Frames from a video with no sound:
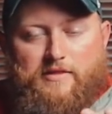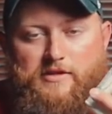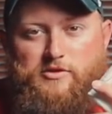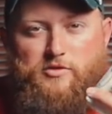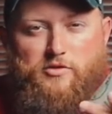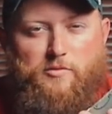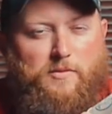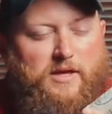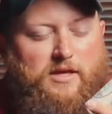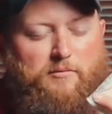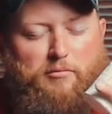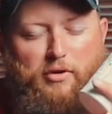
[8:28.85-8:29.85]
These will
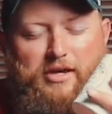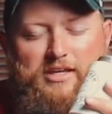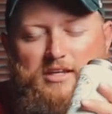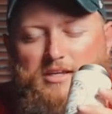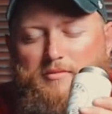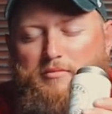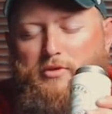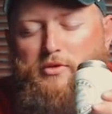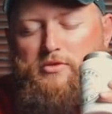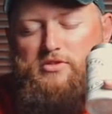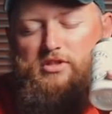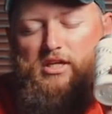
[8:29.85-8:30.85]
make breaking in
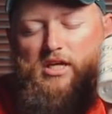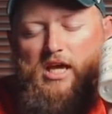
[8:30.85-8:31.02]
boots